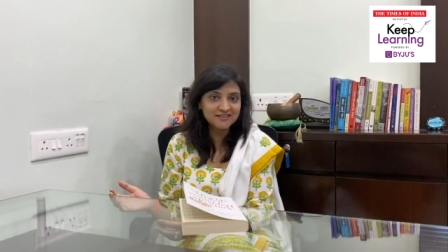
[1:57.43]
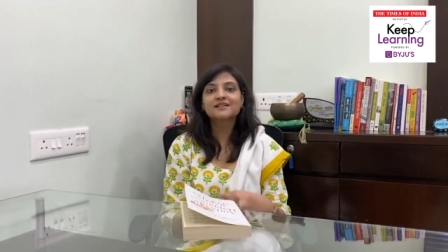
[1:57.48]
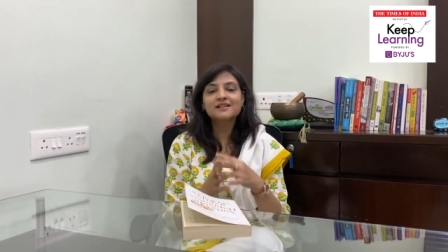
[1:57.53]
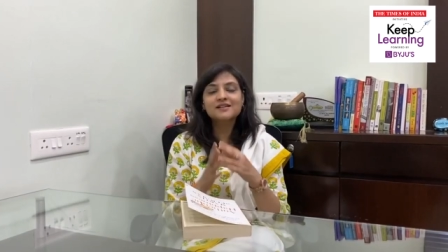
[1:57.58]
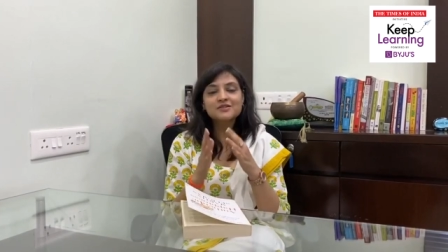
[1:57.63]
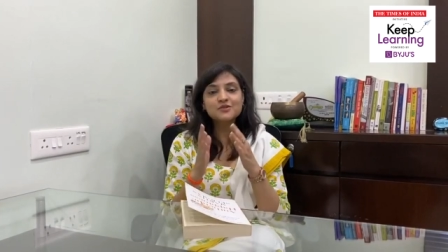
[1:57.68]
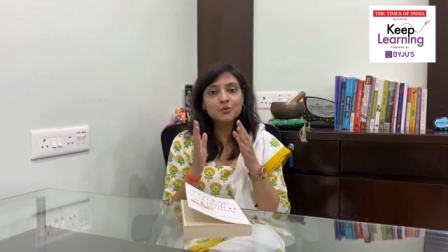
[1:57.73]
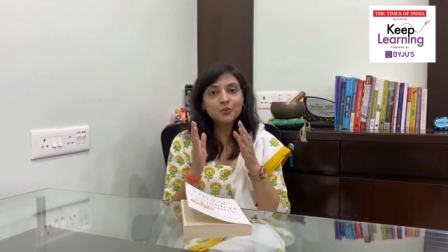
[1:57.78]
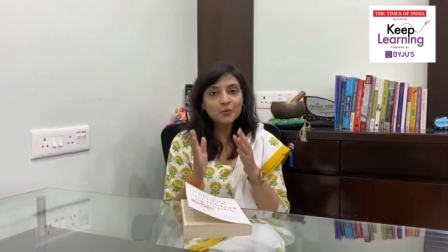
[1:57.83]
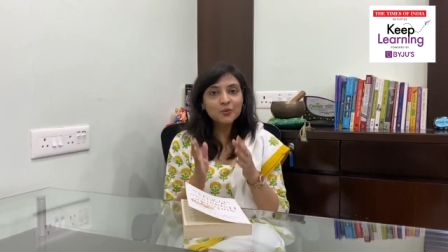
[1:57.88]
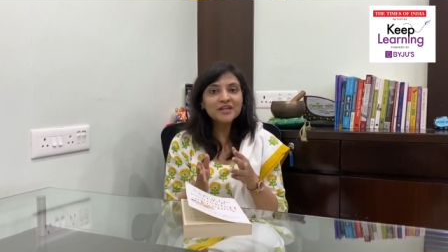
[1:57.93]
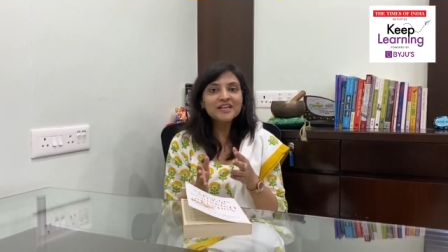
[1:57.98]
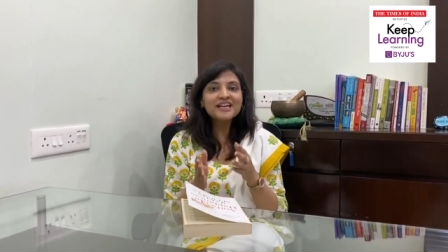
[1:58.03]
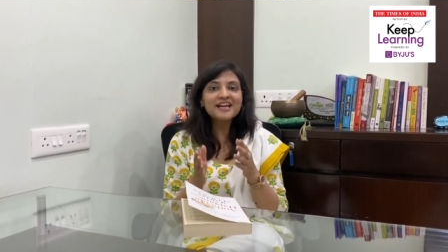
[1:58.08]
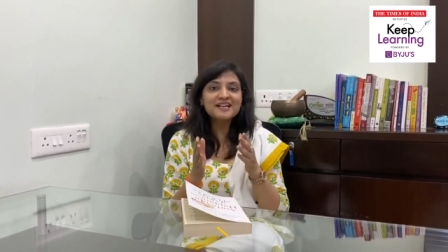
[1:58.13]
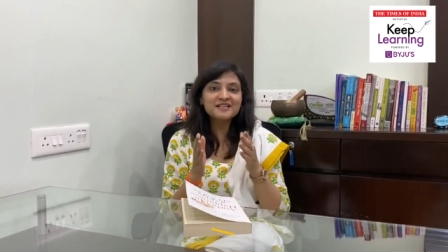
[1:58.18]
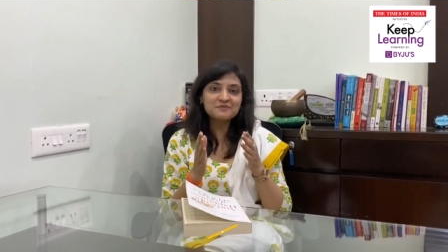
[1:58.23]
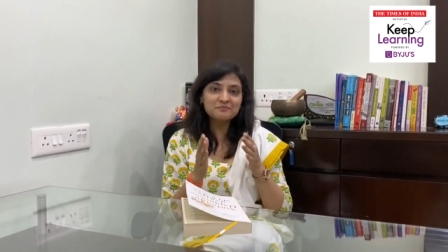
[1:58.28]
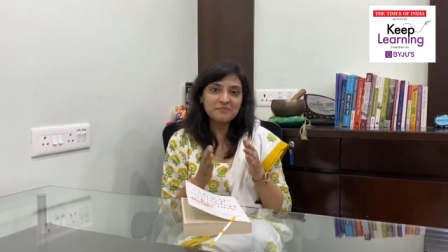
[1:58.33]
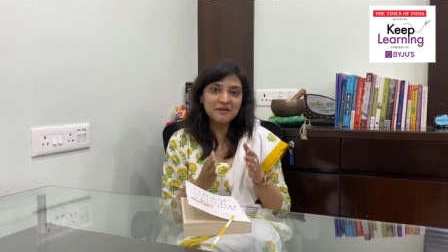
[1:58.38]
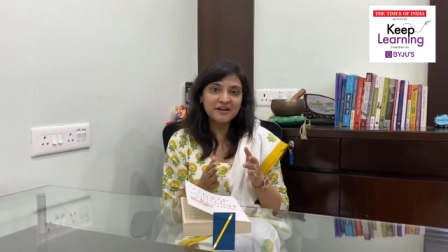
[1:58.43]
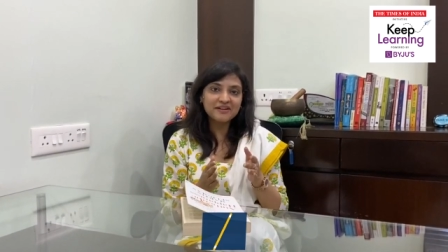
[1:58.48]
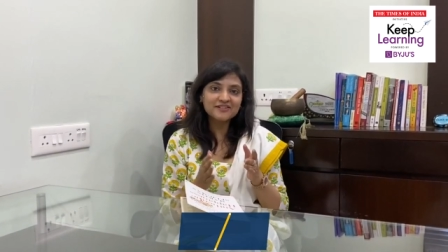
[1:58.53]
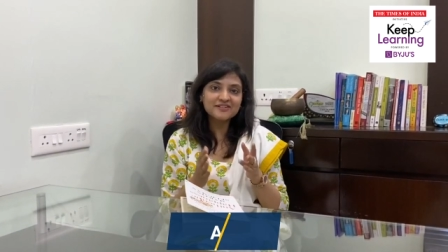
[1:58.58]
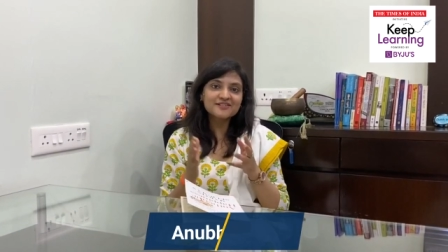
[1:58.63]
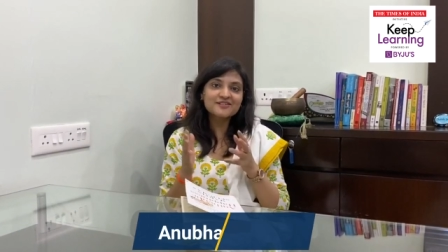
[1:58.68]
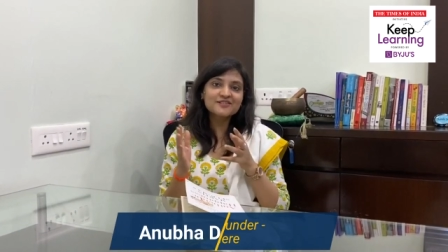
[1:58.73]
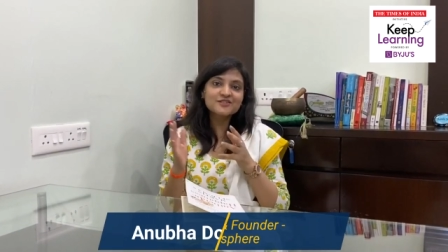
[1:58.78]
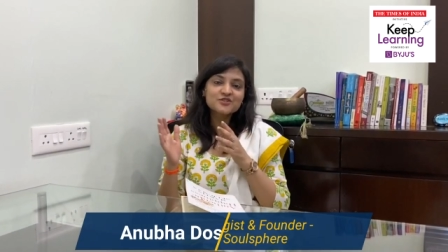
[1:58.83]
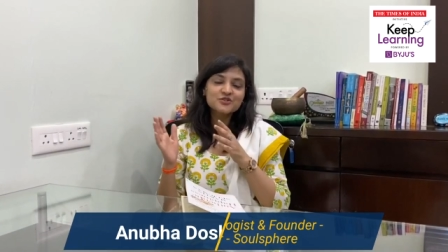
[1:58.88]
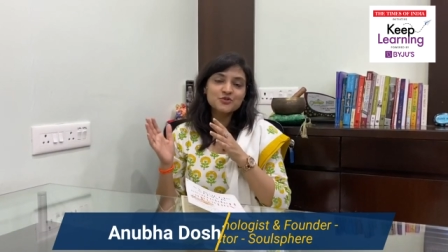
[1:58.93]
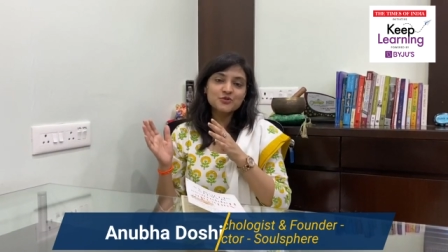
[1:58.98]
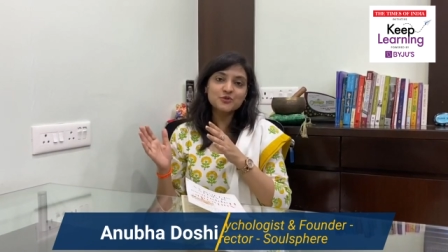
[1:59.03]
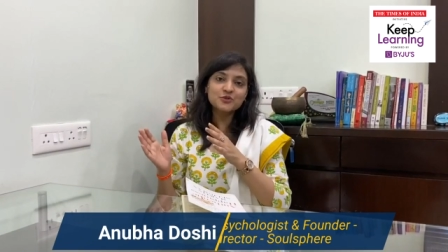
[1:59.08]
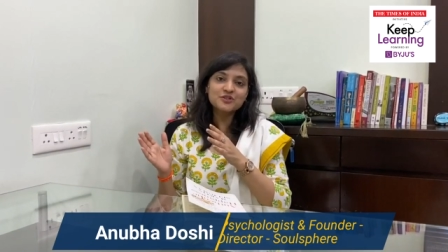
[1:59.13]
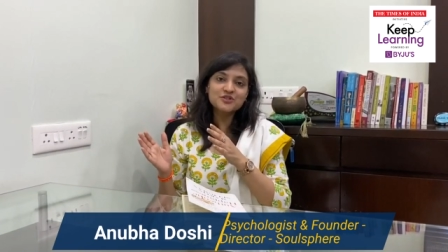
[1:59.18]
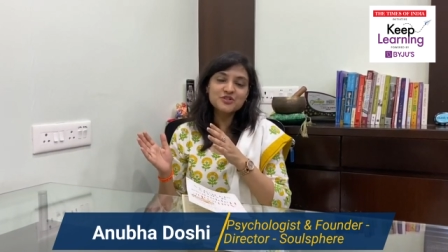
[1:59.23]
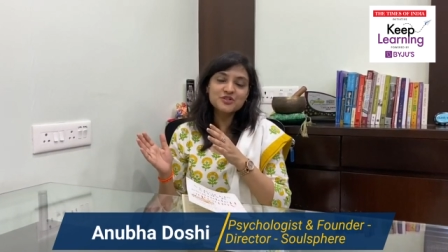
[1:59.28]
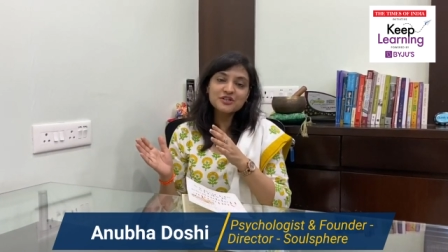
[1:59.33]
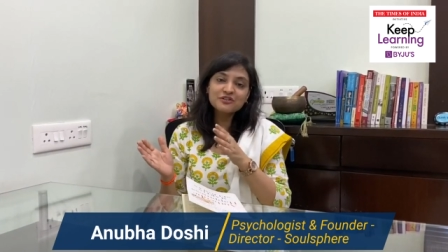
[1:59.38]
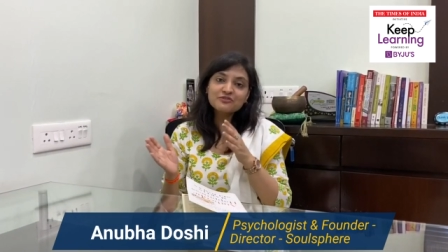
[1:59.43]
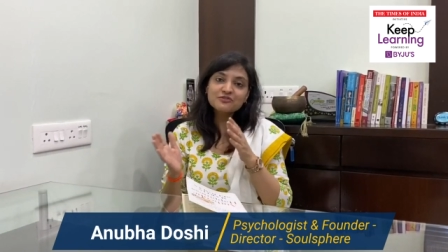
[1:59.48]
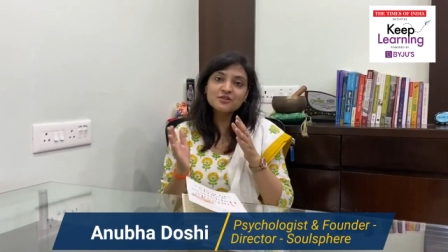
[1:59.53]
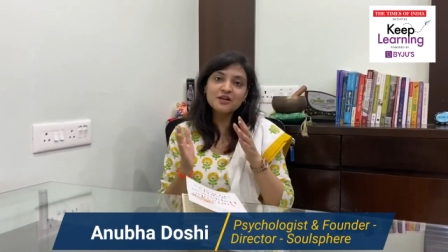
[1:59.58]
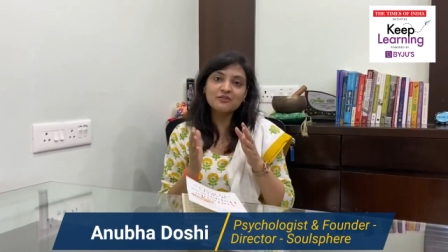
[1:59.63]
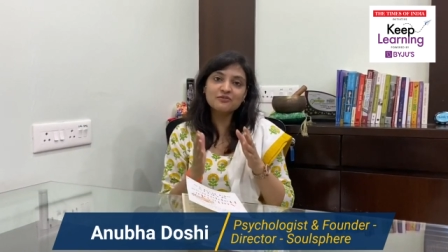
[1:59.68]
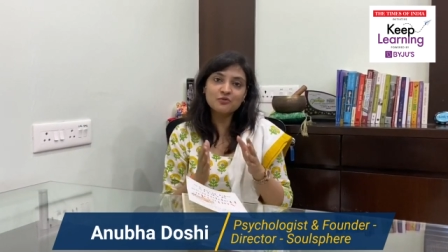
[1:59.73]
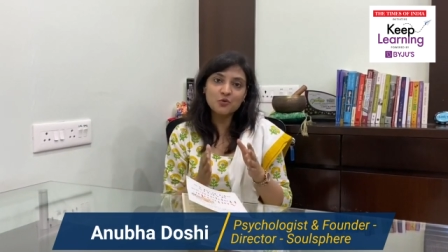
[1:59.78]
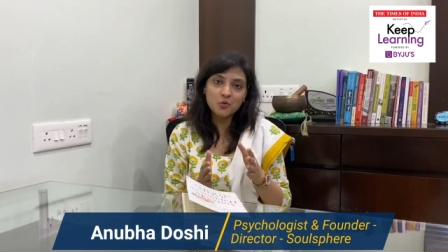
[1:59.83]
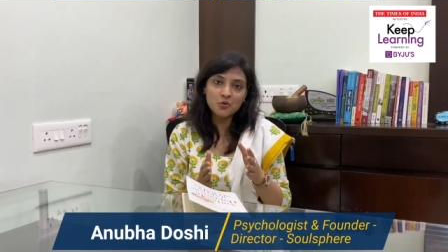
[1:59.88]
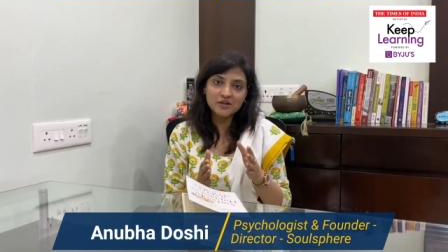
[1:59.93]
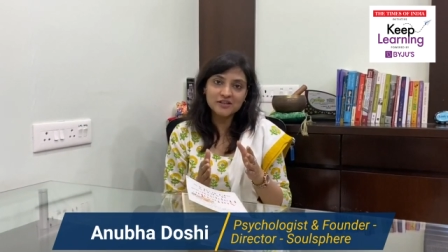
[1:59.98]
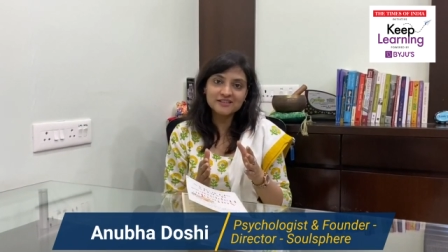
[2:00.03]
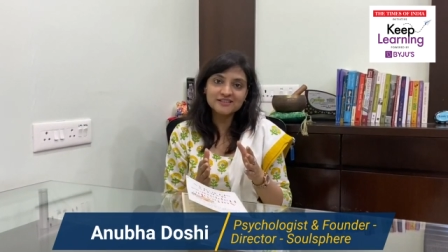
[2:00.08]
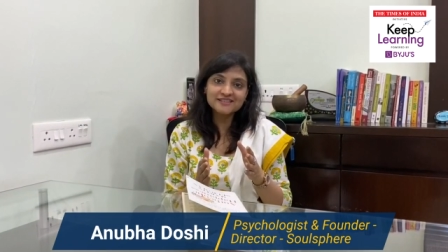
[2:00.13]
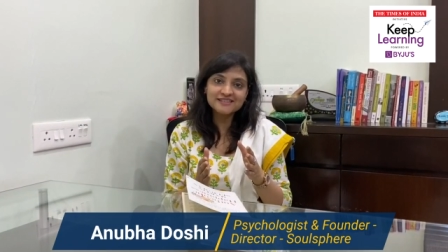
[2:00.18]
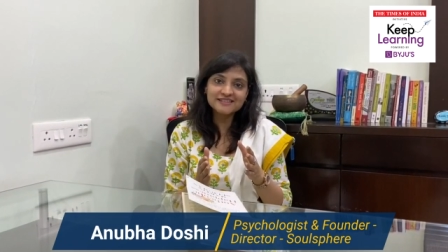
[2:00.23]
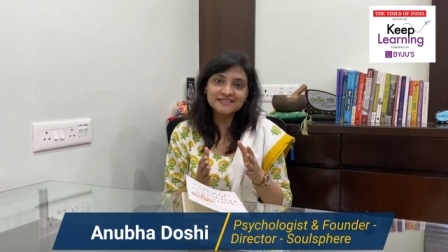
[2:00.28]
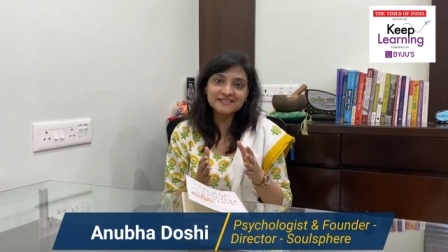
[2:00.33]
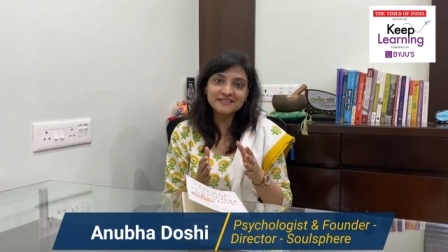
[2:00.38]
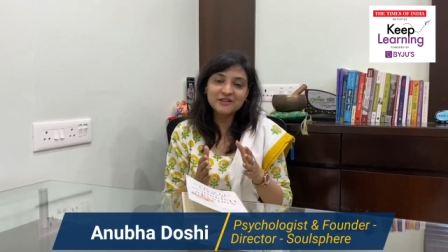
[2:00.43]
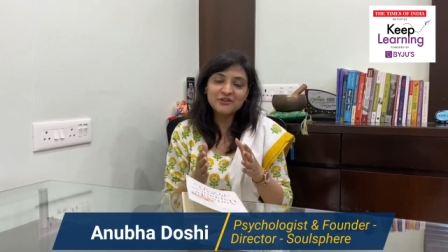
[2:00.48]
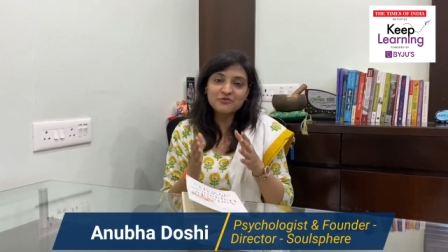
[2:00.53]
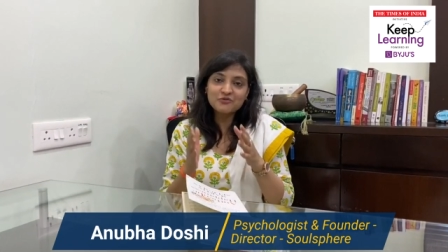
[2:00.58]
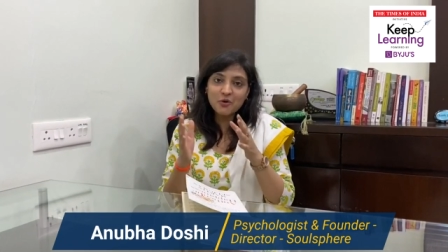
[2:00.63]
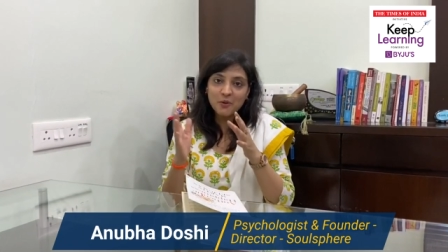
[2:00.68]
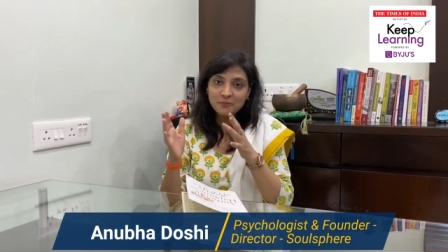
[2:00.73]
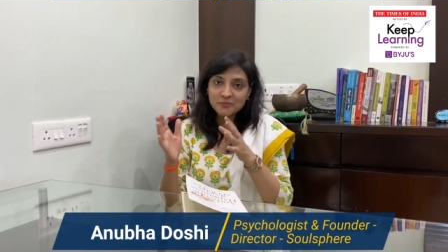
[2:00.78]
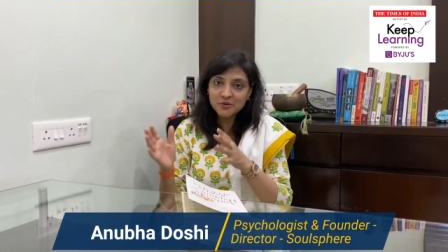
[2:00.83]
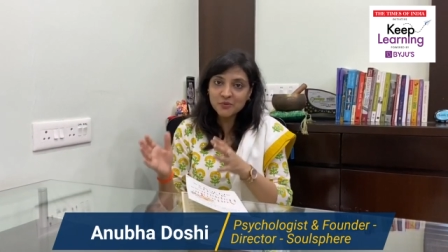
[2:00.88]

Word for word: So we as parents should shift our focus from the